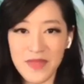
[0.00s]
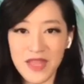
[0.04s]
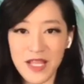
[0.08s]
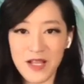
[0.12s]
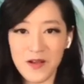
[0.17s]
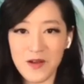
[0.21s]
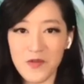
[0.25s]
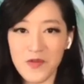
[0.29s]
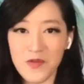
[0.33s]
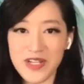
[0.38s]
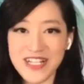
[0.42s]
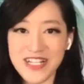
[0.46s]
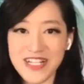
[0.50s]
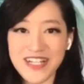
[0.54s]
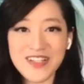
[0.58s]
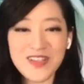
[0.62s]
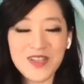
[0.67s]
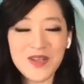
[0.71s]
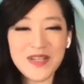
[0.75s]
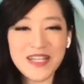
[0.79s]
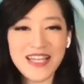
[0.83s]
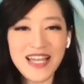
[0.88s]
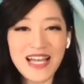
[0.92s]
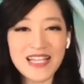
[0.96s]
Now, when you're
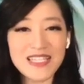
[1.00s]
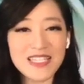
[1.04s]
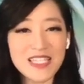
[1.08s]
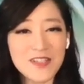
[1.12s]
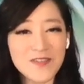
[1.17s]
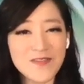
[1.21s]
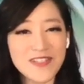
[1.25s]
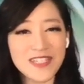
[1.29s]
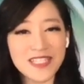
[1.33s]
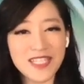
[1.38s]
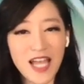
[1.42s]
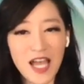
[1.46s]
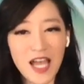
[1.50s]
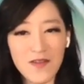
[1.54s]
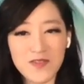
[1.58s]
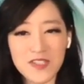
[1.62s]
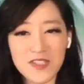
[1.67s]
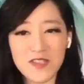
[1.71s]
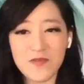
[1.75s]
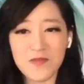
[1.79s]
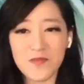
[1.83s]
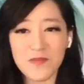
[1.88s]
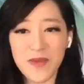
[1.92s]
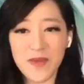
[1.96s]
looking at different
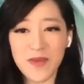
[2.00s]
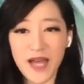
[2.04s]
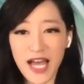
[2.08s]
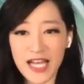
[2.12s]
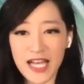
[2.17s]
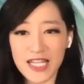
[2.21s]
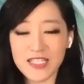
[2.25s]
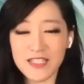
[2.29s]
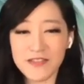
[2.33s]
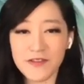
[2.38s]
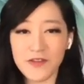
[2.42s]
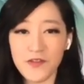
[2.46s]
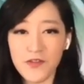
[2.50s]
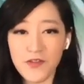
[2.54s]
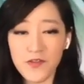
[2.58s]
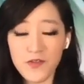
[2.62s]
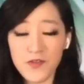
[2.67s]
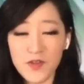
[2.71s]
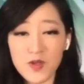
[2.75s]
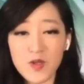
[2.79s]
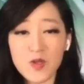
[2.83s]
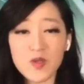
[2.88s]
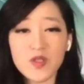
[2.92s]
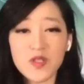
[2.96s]
types of masks to
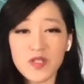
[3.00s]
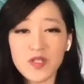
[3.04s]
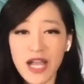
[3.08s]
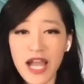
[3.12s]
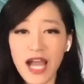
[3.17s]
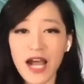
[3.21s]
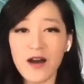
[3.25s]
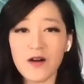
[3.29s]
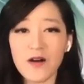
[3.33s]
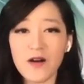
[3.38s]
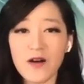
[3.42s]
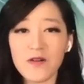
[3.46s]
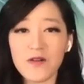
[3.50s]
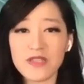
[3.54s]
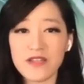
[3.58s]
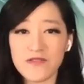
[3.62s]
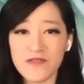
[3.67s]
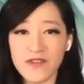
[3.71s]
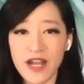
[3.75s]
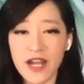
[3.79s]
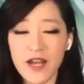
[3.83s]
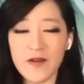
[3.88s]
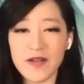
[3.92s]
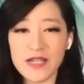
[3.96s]
filter out the
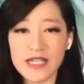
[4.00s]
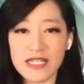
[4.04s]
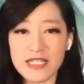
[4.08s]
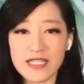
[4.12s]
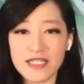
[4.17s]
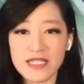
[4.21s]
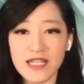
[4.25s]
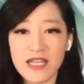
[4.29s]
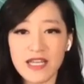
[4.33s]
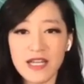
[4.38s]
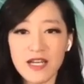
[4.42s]
virus,